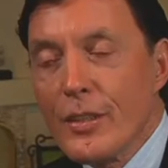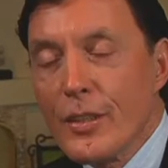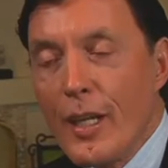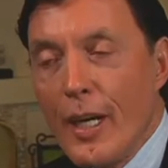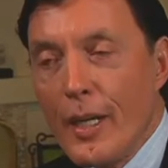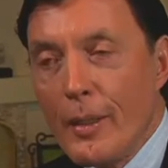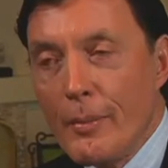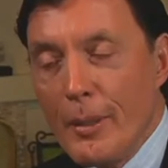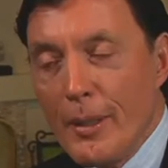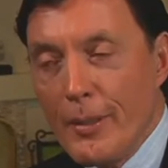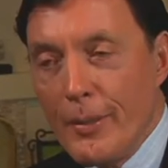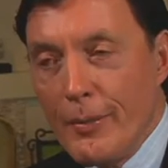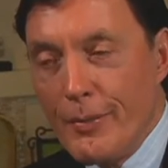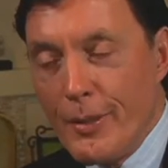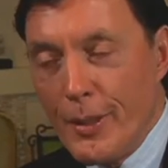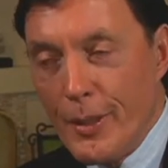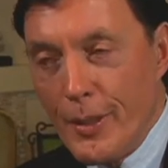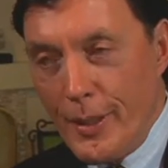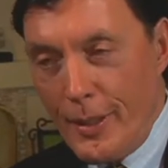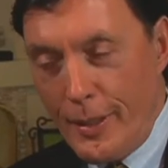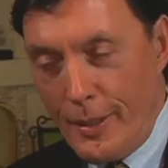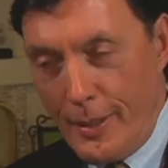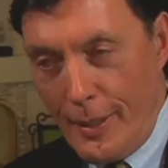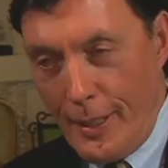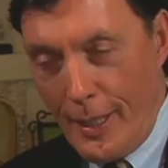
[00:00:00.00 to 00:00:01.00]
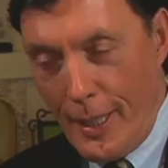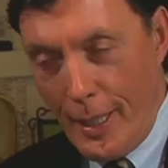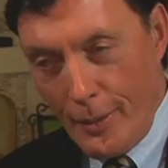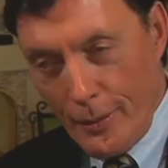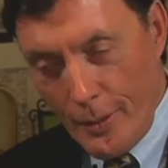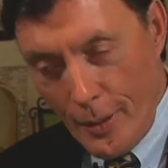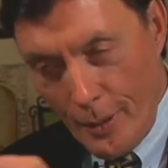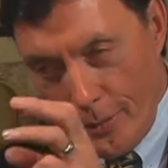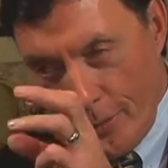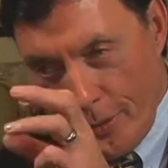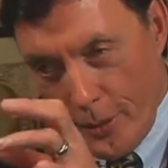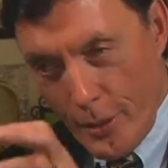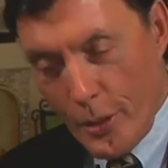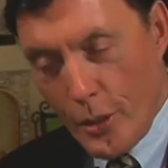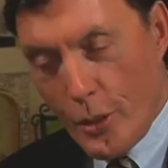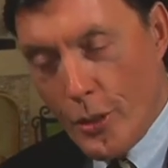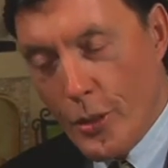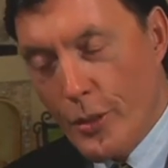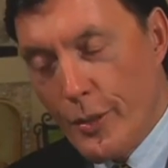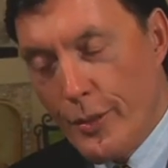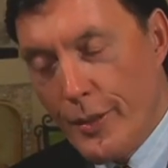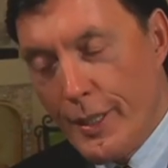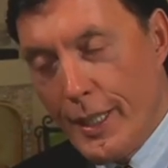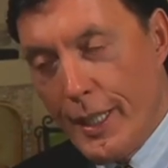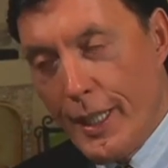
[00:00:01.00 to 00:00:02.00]
Talk about the verdict. How long was the
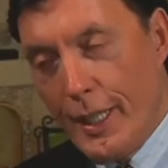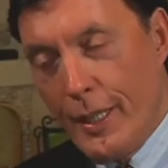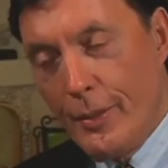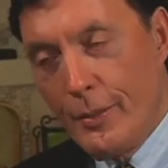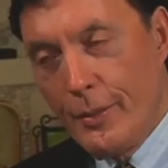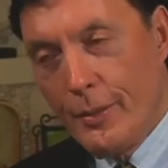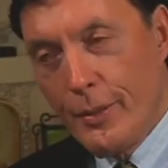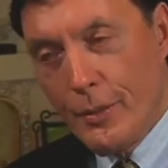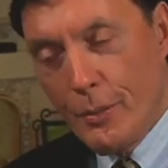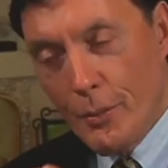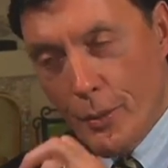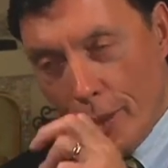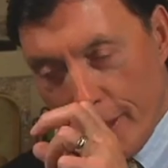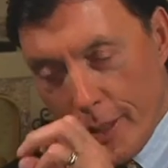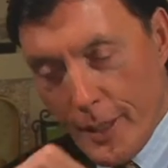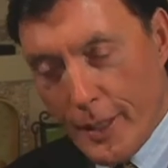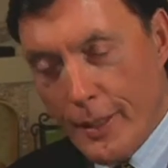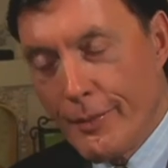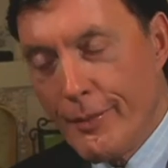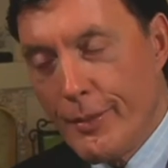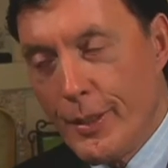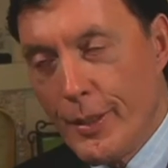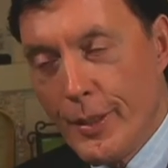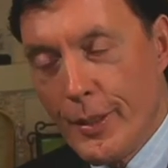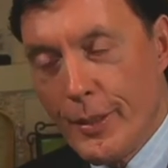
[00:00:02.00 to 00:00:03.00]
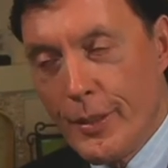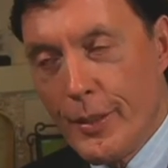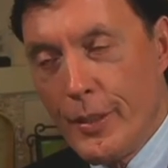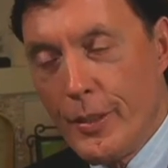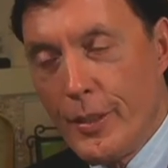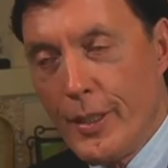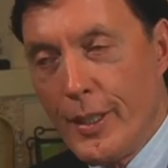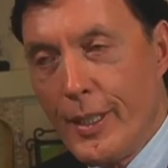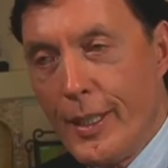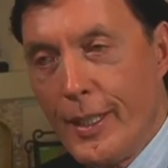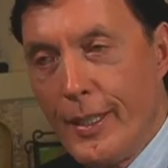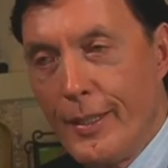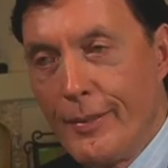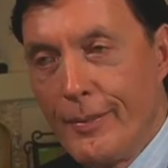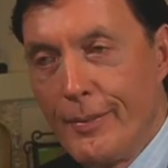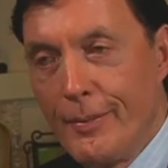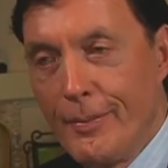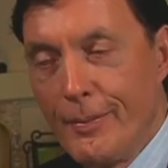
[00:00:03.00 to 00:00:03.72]
jury out? What kind of verdict did you get?